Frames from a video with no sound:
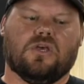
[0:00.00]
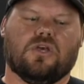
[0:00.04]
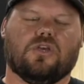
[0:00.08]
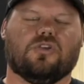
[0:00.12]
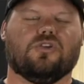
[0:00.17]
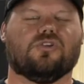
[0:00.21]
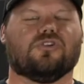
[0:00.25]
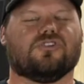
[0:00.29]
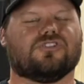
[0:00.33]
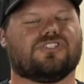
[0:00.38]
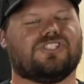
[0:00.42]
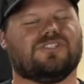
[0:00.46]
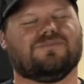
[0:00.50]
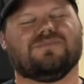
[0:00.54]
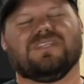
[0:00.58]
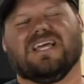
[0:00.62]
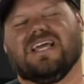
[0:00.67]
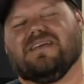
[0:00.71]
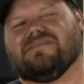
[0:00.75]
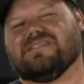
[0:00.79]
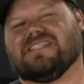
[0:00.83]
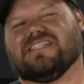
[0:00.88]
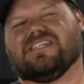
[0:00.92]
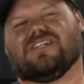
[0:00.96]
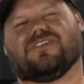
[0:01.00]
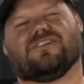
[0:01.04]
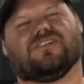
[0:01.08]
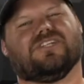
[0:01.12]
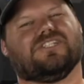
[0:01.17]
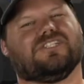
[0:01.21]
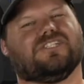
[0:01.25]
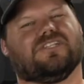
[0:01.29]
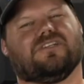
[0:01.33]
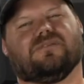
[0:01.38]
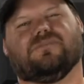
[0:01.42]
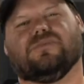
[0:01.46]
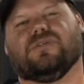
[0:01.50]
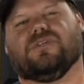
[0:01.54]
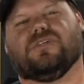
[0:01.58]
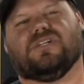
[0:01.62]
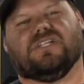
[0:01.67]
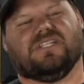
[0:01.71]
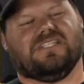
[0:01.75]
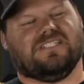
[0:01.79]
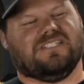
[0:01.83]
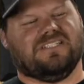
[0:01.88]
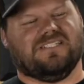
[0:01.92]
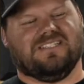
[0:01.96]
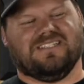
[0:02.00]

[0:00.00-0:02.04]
You know, sometimes in the Christian community,